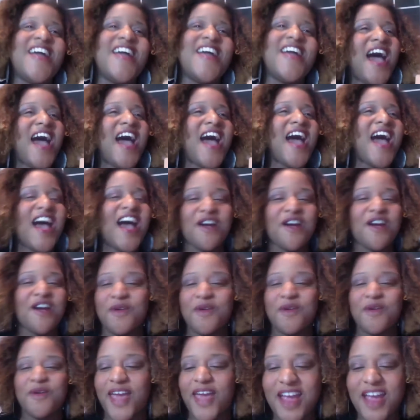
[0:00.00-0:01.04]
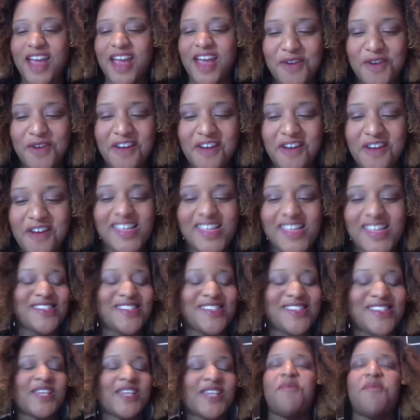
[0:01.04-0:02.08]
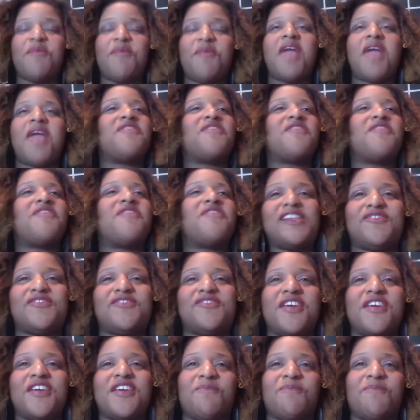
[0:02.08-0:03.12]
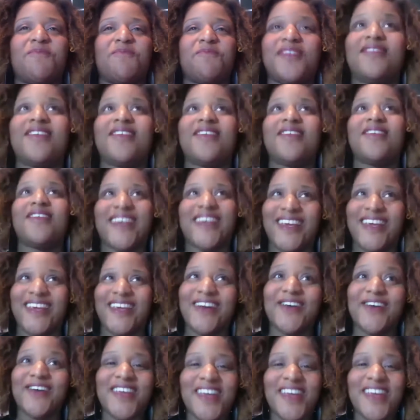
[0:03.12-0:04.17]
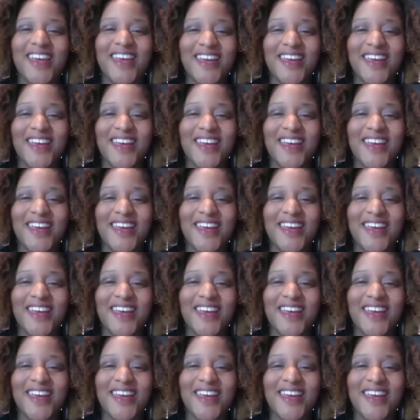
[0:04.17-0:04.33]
How are we paying for all this? I was like, babe, I've got a dream. He's like, yeah, okay.